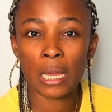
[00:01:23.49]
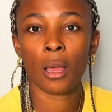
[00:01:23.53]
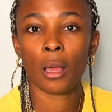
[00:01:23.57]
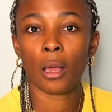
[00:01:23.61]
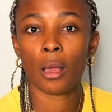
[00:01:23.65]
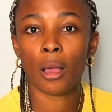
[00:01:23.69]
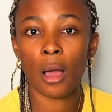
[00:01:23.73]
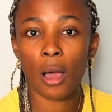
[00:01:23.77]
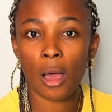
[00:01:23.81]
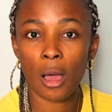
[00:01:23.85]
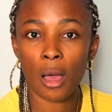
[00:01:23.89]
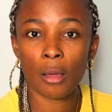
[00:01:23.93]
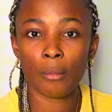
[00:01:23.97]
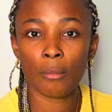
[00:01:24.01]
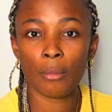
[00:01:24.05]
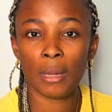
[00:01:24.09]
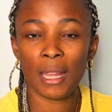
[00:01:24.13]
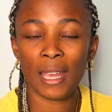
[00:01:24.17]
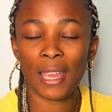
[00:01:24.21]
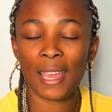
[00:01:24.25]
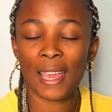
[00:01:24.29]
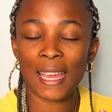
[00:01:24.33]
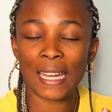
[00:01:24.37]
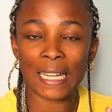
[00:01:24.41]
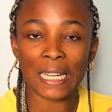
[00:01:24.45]

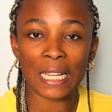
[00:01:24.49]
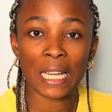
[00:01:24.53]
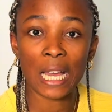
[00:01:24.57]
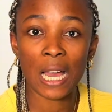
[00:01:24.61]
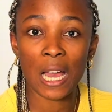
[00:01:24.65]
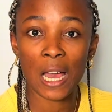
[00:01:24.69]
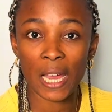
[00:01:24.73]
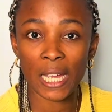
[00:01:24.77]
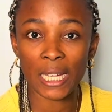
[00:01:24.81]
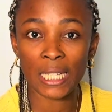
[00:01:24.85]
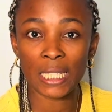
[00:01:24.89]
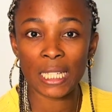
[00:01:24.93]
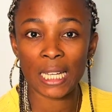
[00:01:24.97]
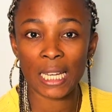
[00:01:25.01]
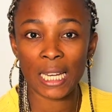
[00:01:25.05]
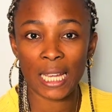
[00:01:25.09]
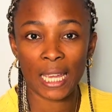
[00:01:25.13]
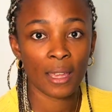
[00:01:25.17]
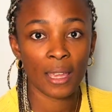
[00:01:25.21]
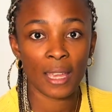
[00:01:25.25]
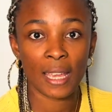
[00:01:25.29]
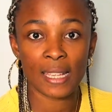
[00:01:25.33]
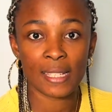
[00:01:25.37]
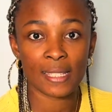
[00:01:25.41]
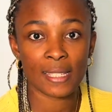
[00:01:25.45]
calmly and kindly
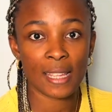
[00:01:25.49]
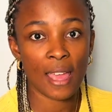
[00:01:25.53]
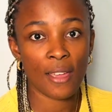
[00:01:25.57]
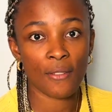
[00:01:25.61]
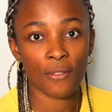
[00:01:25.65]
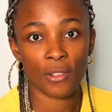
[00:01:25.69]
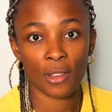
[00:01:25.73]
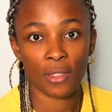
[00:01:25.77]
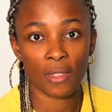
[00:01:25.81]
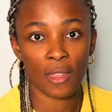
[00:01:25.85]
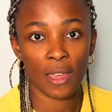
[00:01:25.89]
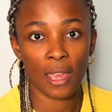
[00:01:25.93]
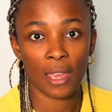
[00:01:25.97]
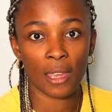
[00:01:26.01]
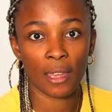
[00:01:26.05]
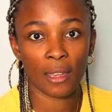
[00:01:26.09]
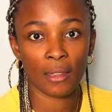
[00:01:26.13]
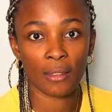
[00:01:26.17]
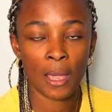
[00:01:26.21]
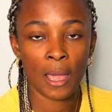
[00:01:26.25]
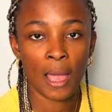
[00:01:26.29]
is everything.